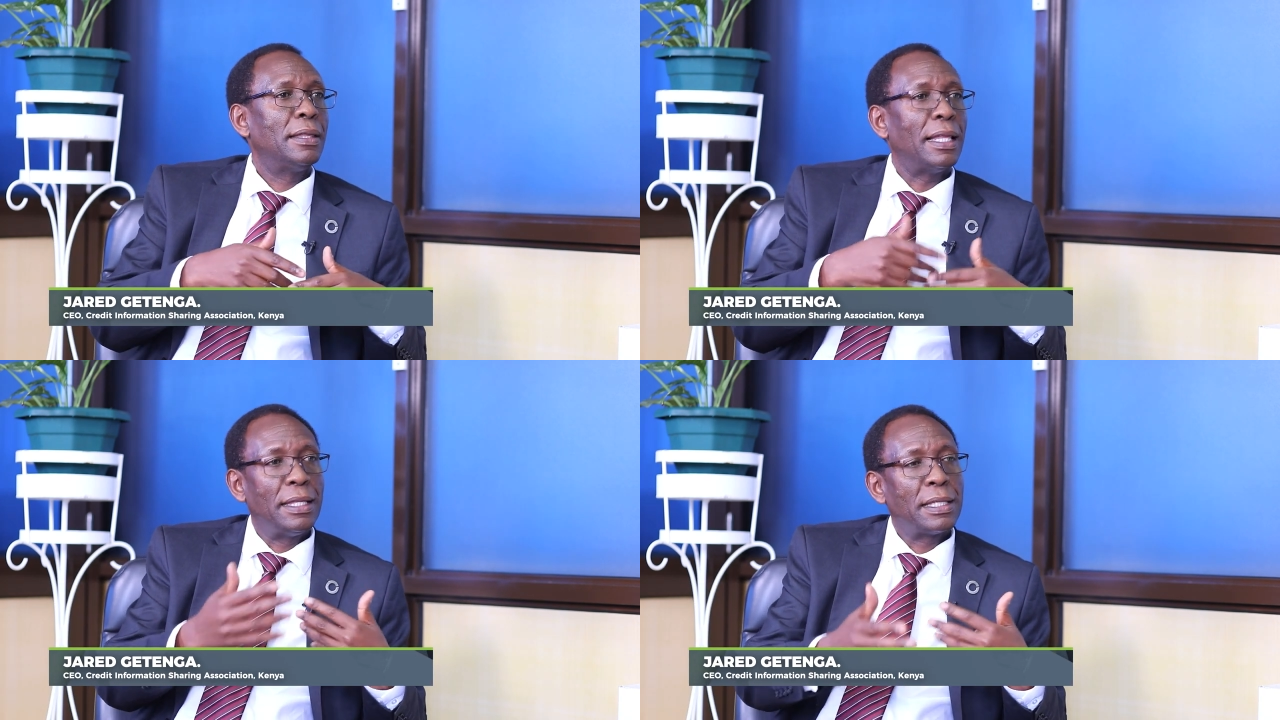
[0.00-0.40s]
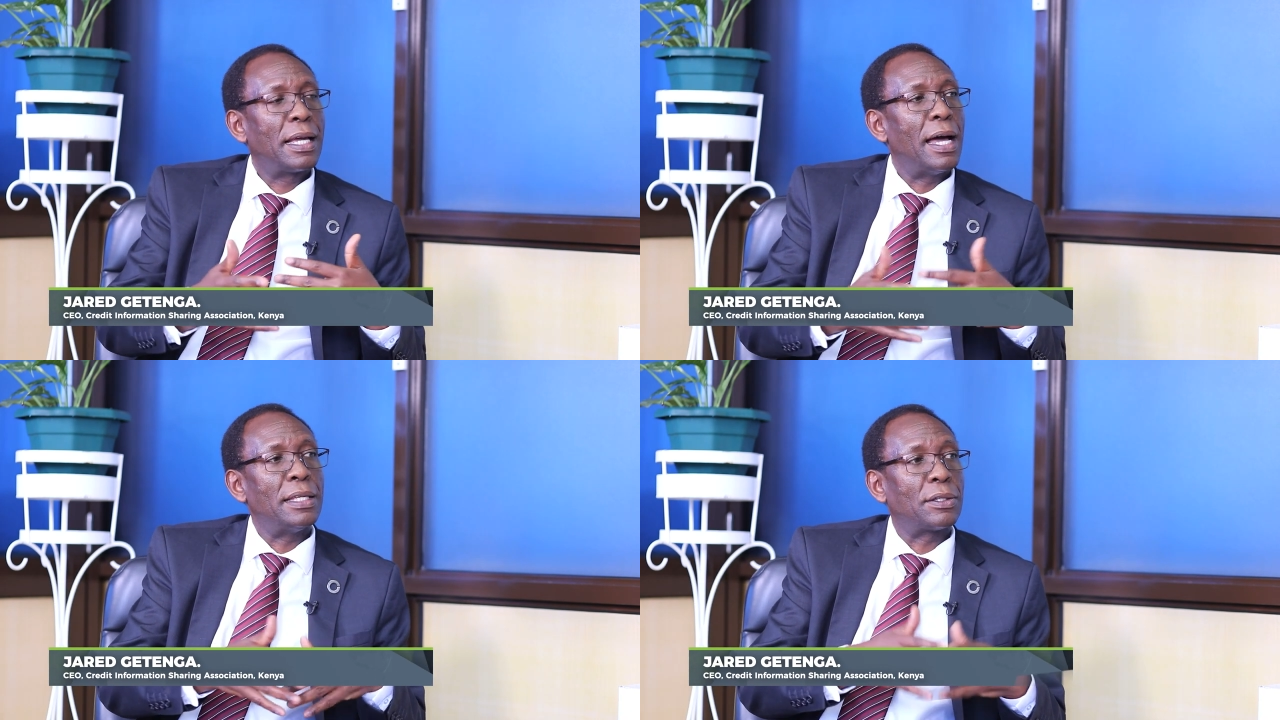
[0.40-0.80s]
that this
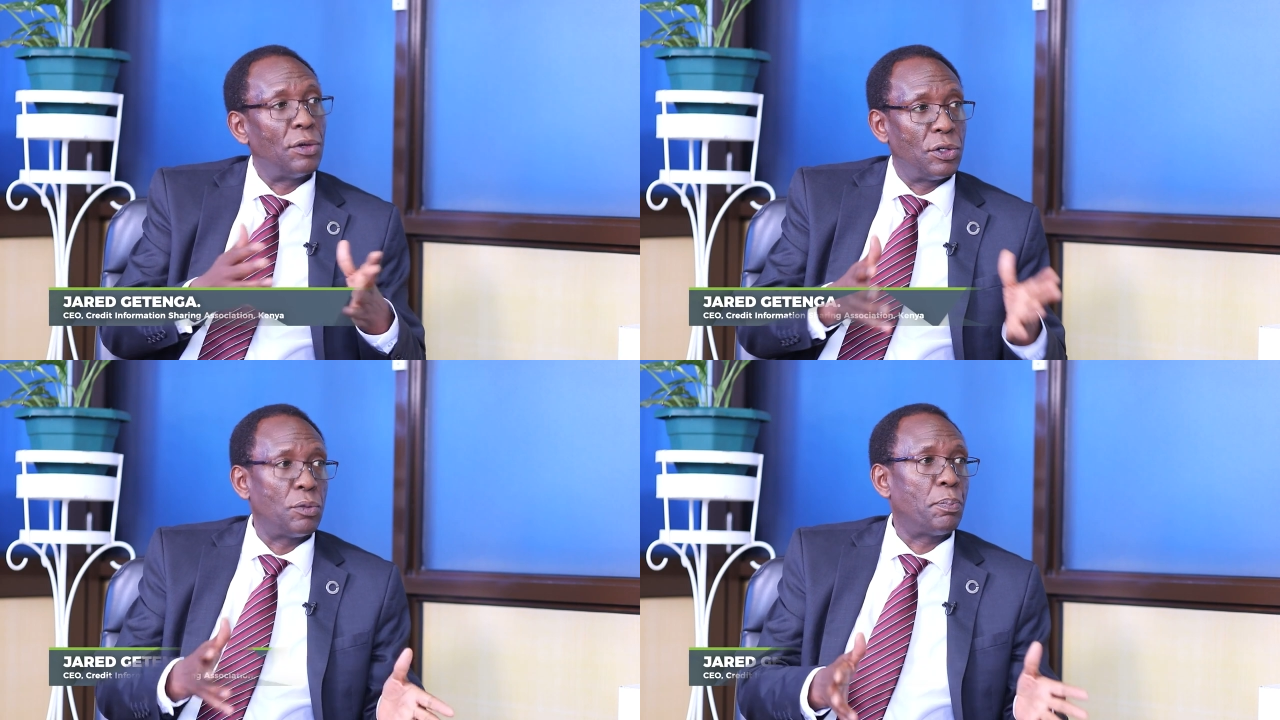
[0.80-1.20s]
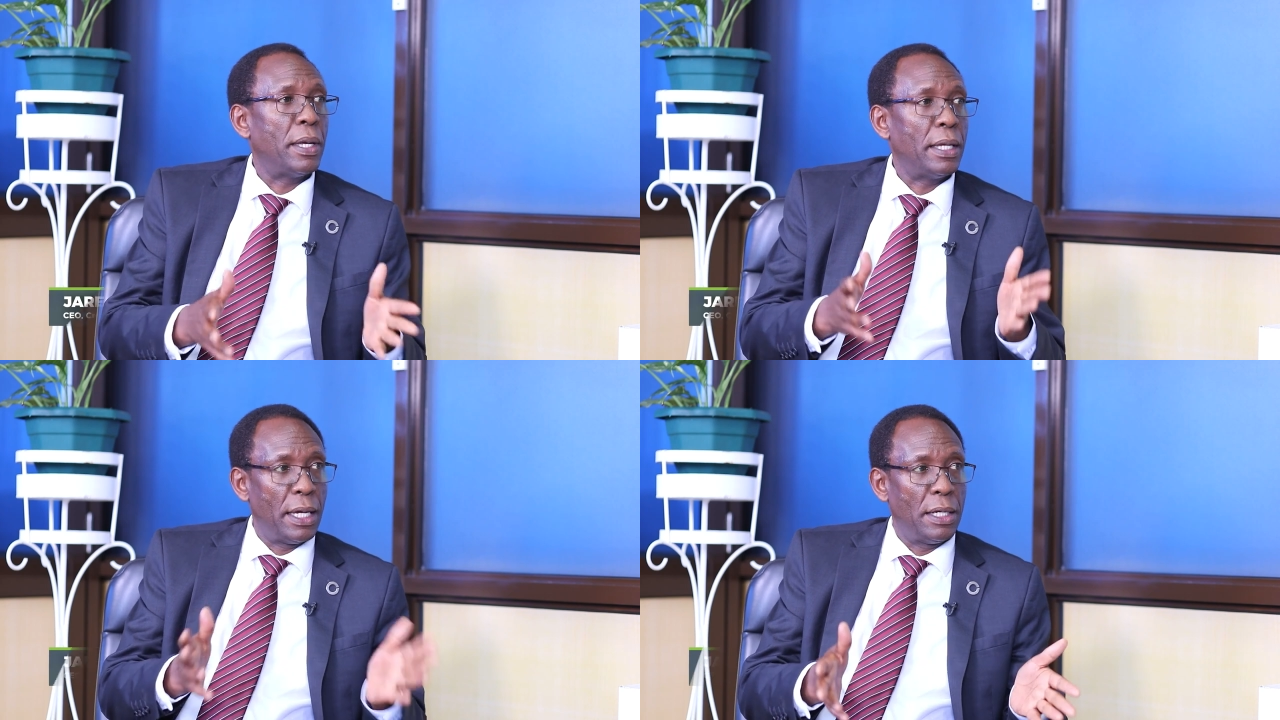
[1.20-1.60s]
guy is going to
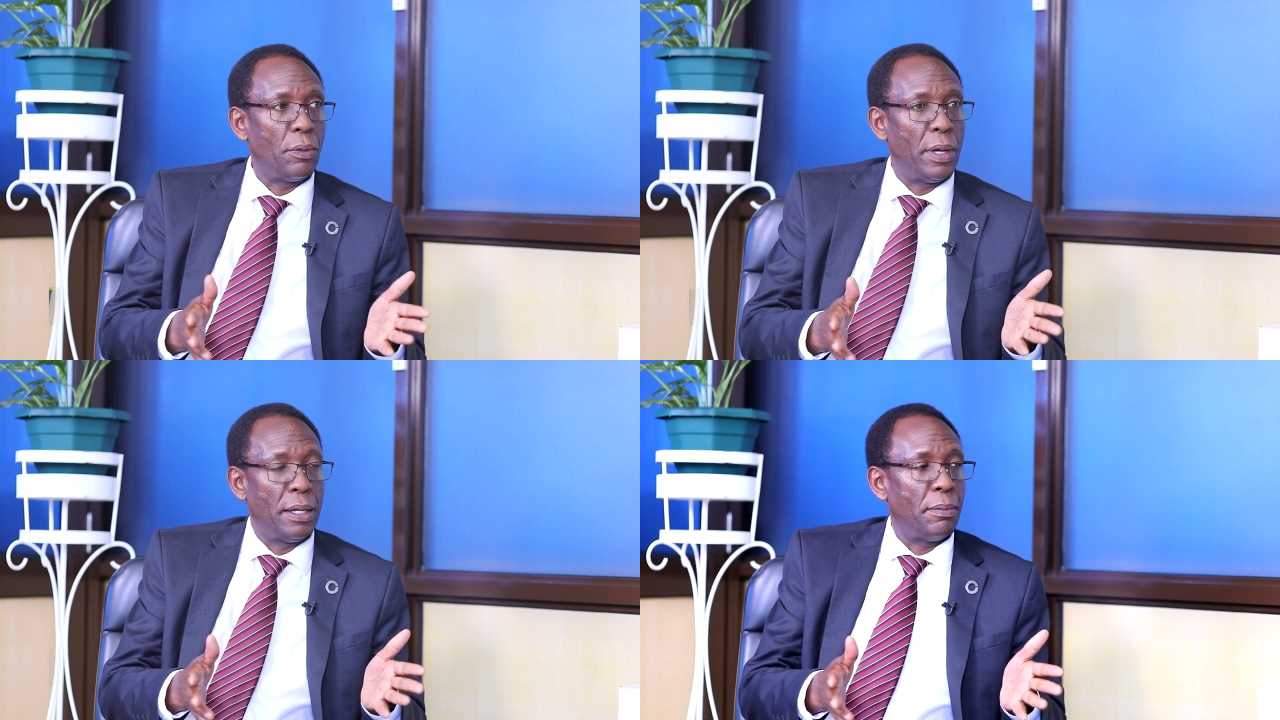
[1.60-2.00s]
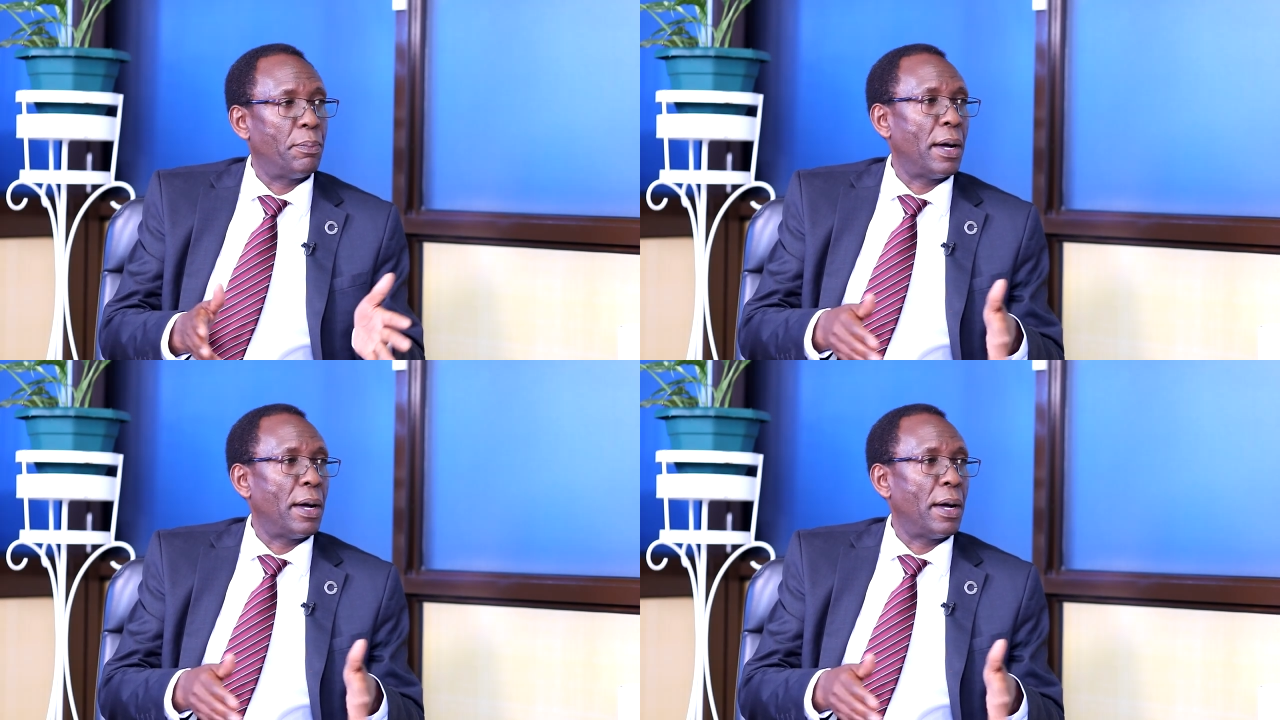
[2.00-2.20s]
pay anyway,